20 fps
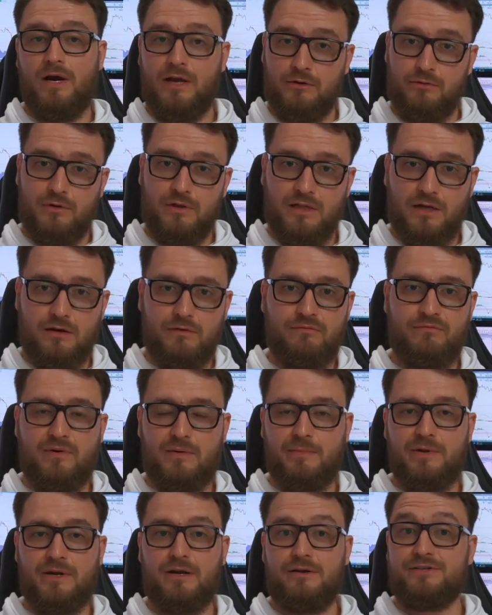I do a lot of
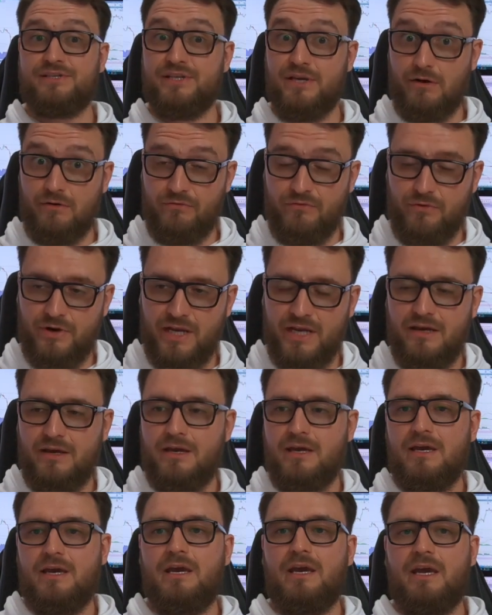webinars, they are free,
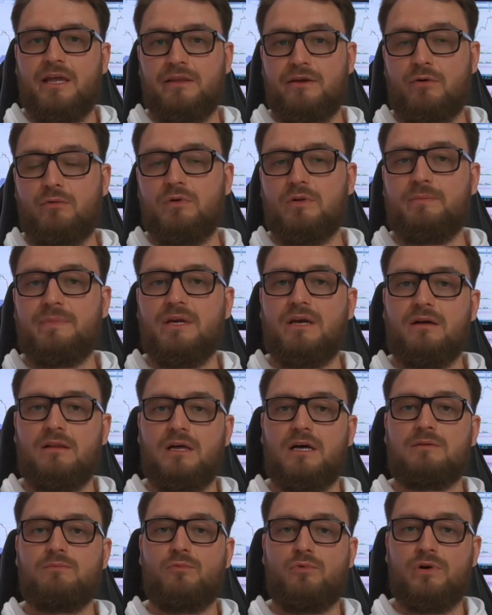and there will be a
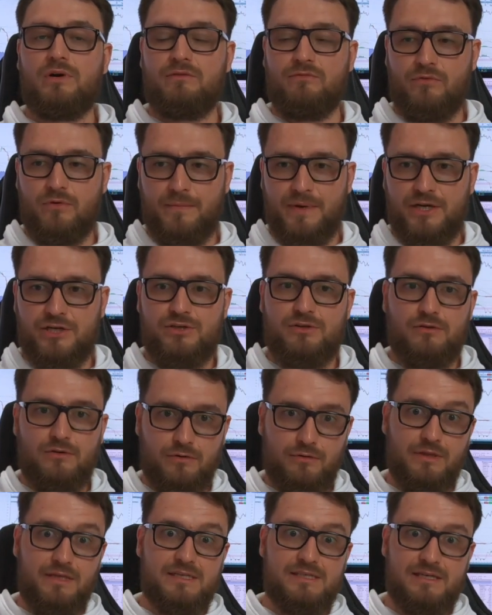lot more information
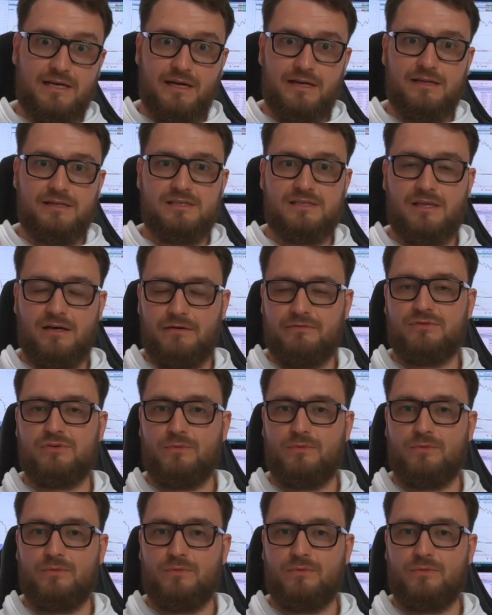on this kind of stuff.